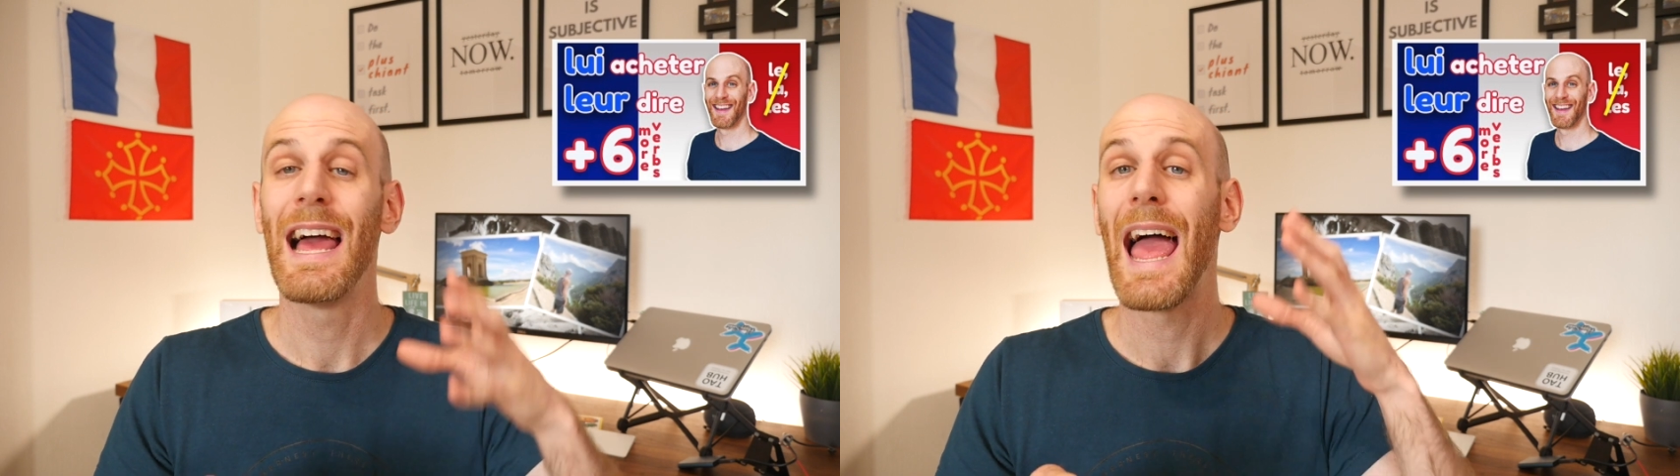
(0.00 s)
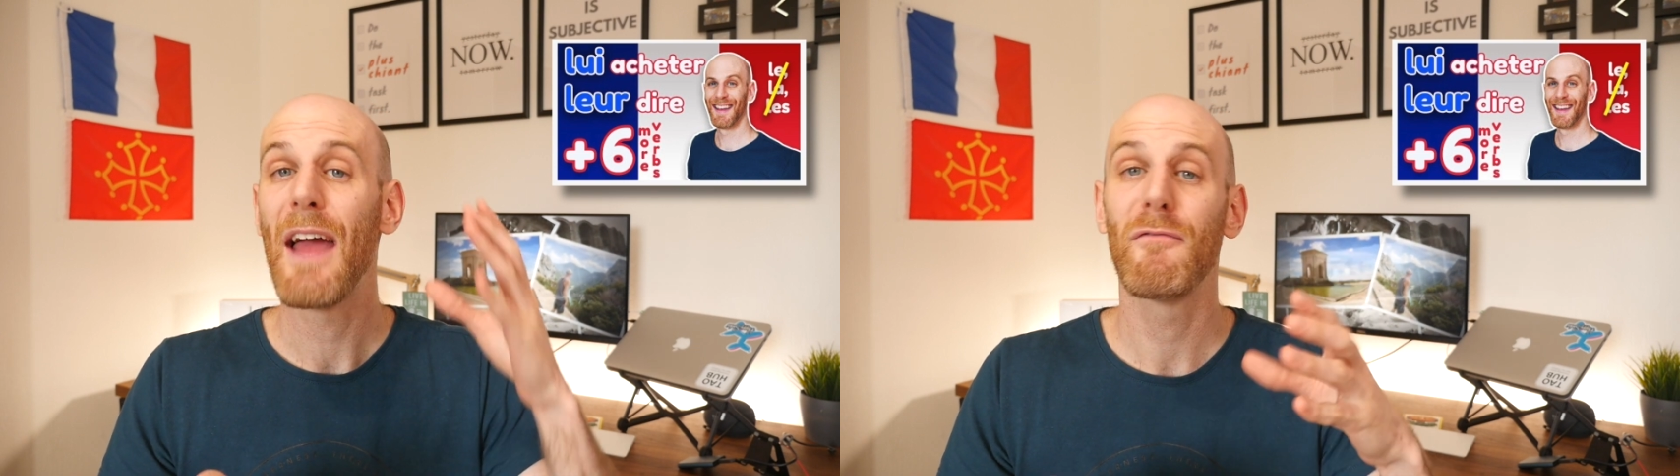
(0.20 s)

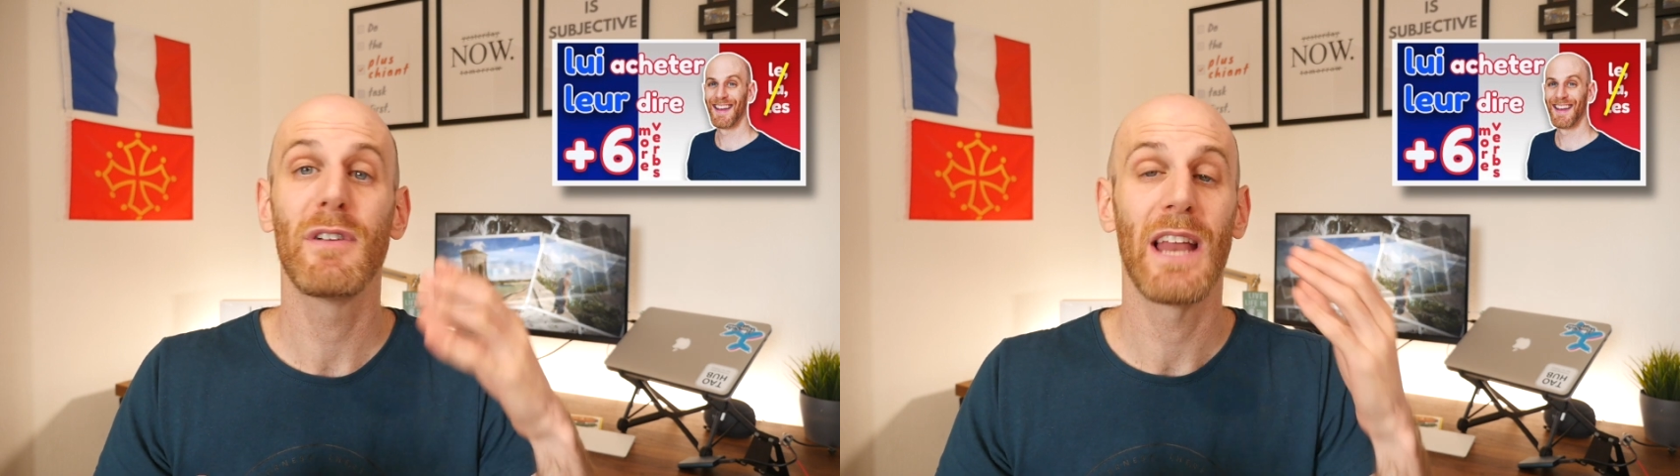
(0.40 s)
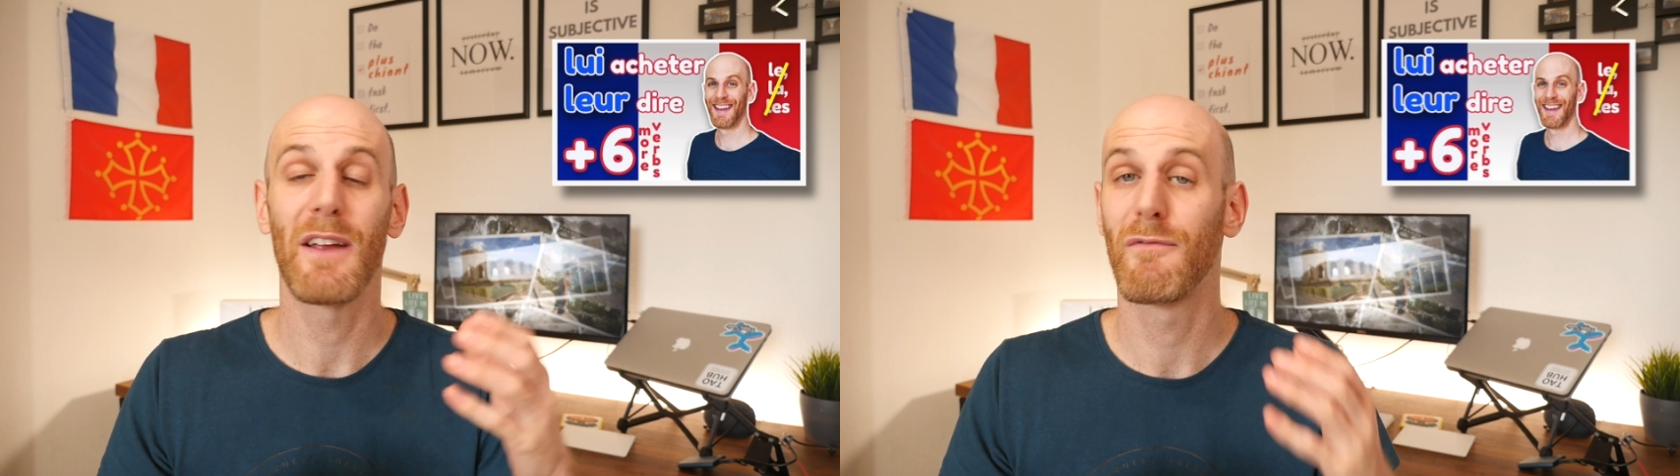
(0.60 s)

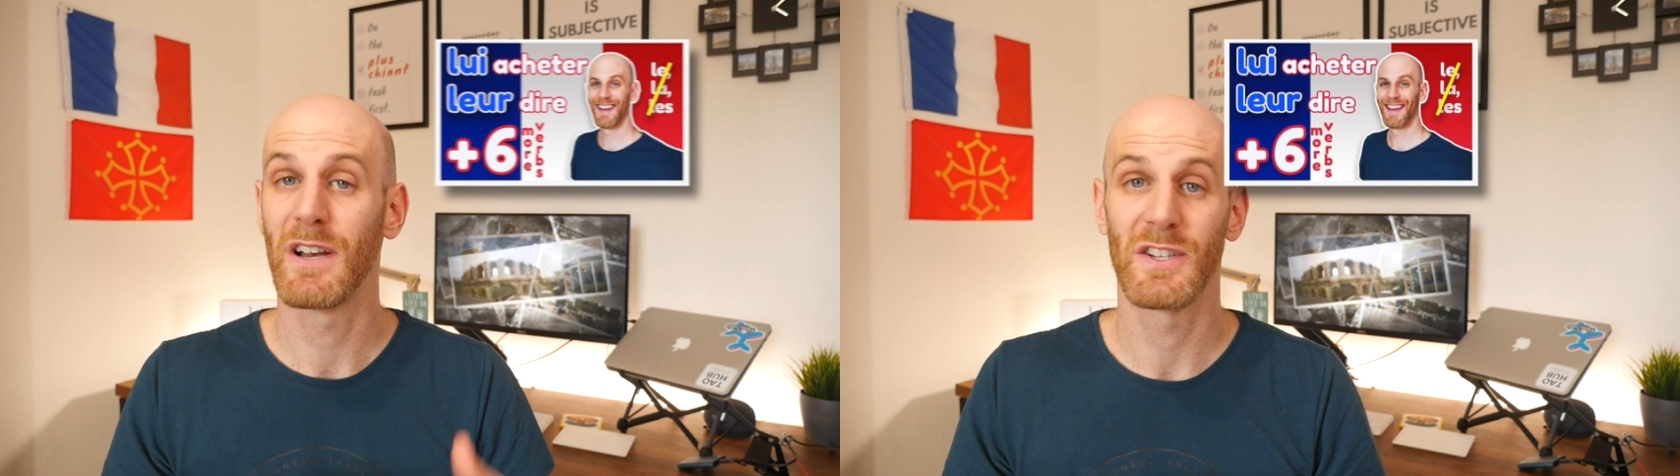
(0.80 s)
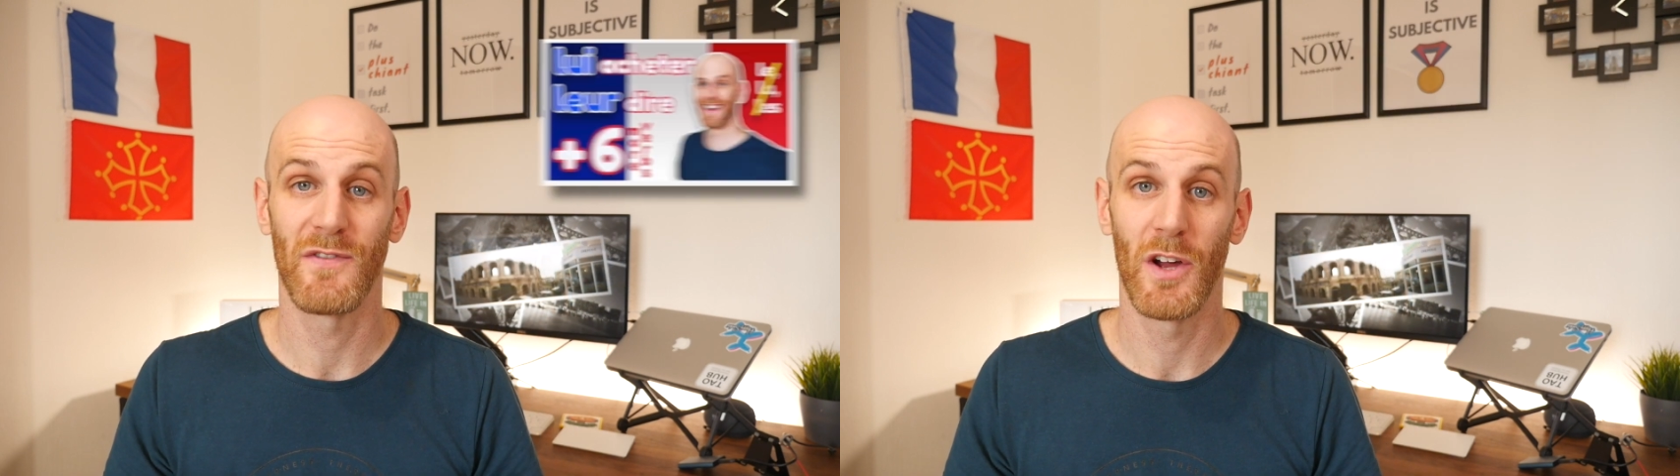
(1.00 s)
everyday
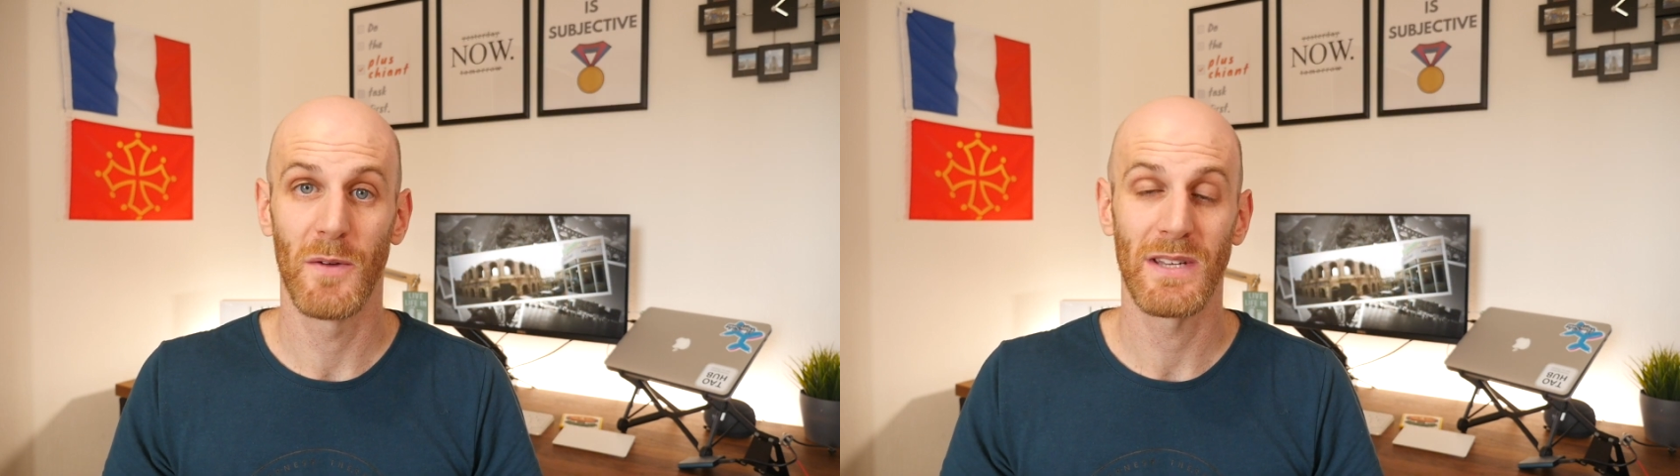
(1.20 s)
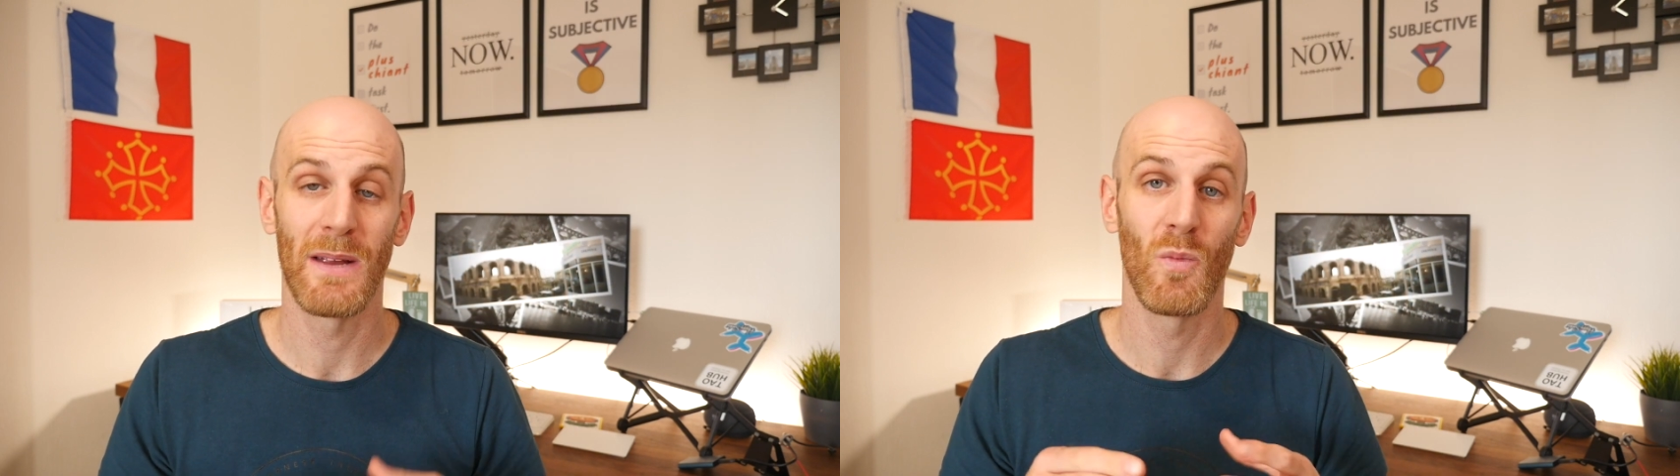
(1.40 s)
French
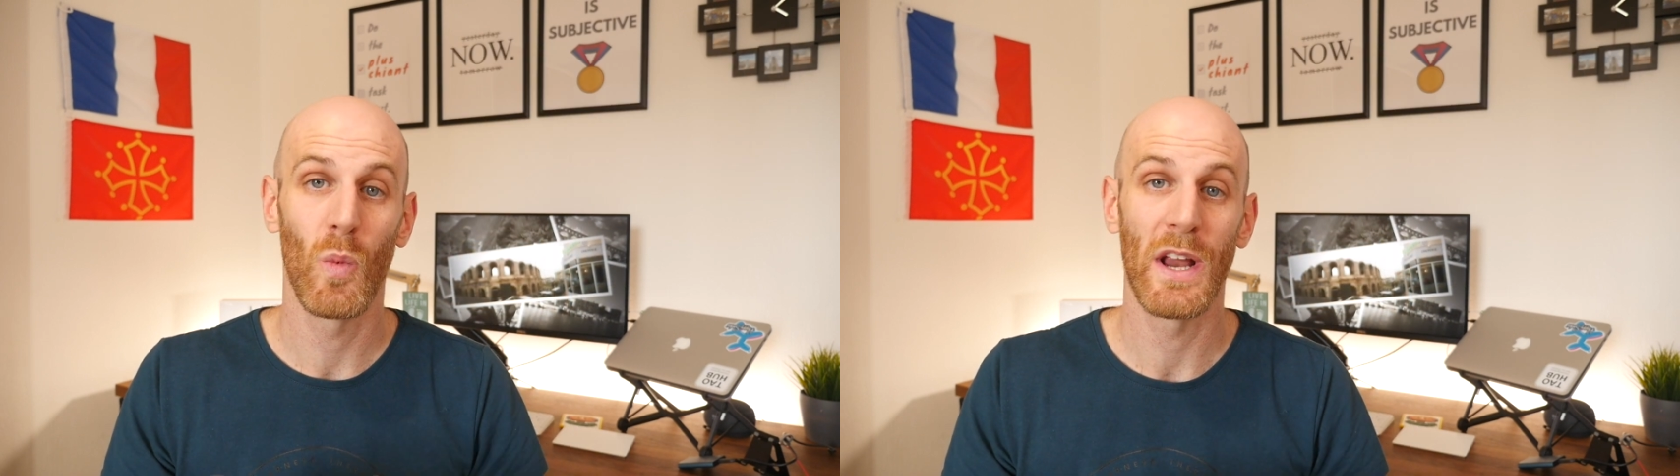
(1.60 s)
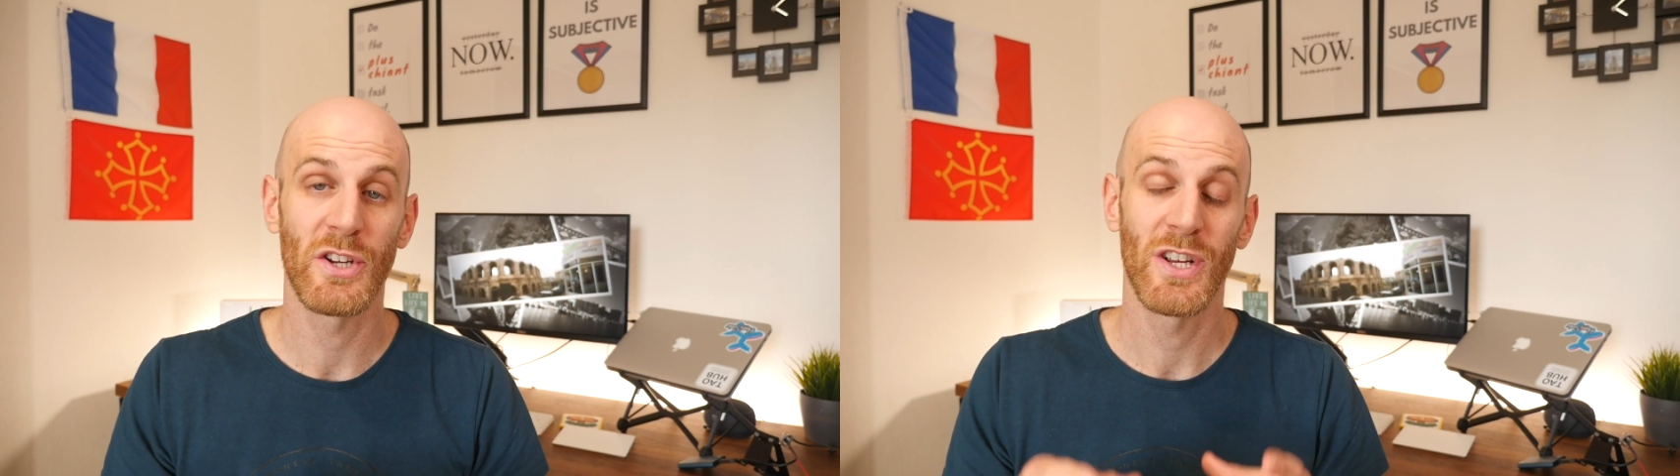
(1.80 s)
verbs in
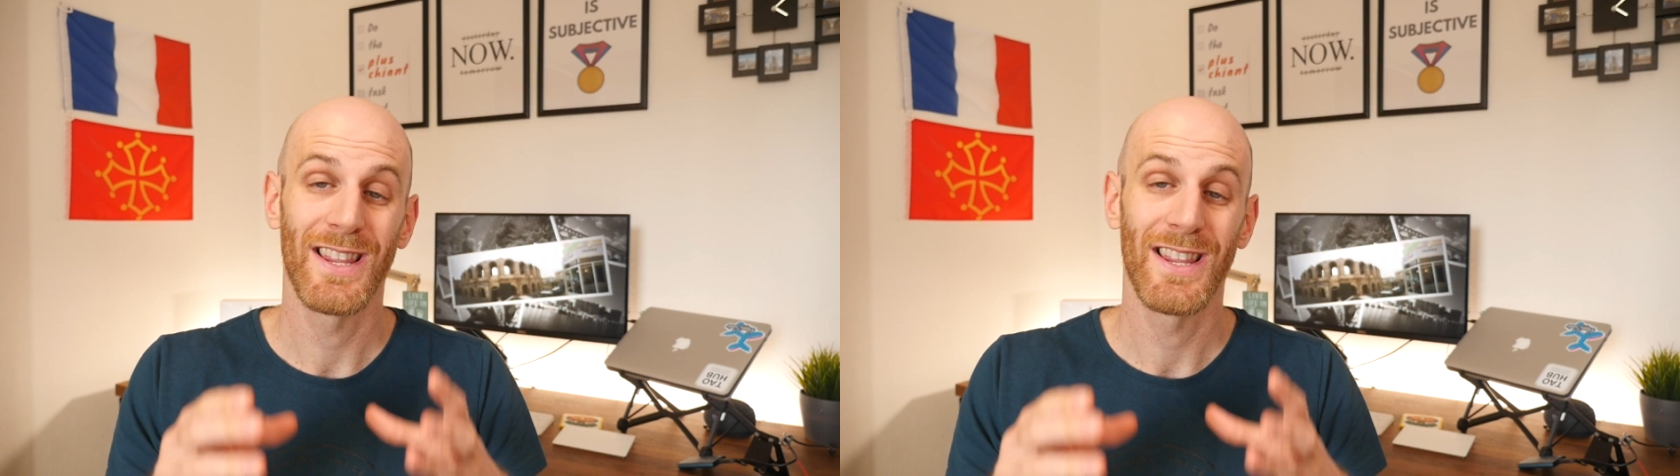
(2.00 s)
which